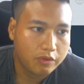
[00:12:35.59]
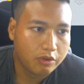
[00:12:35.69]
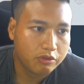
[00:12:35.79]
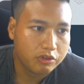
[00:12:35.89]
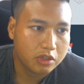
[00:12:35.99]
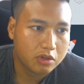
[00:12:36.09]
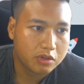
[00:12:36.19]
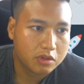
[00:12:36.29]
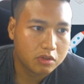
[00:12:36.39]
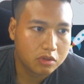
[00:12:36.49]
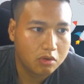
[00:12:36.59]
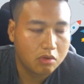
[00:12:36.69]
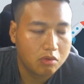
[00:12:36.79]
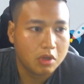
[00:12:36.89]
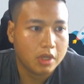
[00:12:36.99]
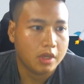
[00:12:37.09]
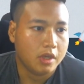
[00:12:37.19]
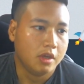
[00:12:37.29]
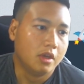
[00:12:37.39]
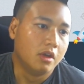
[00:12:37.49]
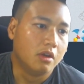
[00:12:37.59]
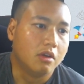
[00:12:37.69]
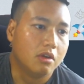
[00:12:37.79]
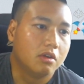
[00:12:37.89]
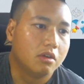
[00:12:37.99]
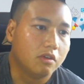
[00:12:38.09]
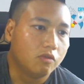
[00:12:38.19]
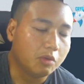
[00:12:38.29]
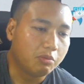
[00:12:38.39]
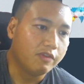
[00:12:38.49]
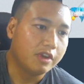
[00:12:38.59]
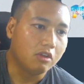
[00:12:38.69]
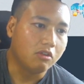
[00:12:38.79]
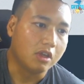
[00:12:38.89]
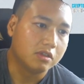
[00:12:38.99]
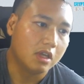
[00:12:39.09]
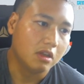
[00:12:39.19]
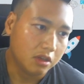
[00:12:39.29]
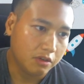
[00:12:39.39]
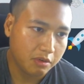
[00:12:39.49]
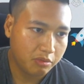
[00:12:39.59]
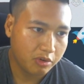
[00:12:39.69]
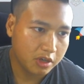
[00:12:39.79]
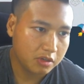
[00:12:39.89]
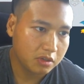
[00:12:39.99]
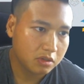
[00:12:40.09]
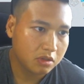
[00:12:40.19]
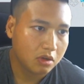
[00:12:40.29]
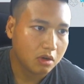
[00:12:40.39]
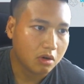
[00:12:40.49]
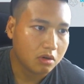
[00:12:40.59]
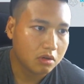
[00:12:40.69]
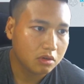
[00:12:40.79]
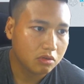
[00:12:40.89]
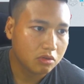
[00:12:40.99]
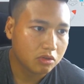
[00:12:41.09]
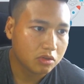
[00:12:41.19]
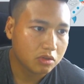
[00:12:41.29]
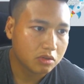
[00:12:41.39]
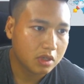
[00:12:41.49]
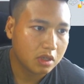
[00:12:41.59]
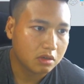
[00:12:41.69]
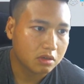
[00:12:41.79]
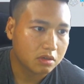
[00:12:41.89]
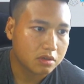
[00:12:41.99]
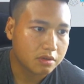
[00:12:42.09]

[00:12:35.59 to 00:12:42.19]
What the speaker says: yours. So if you want to prevent that, you can set a different price, or you could also set a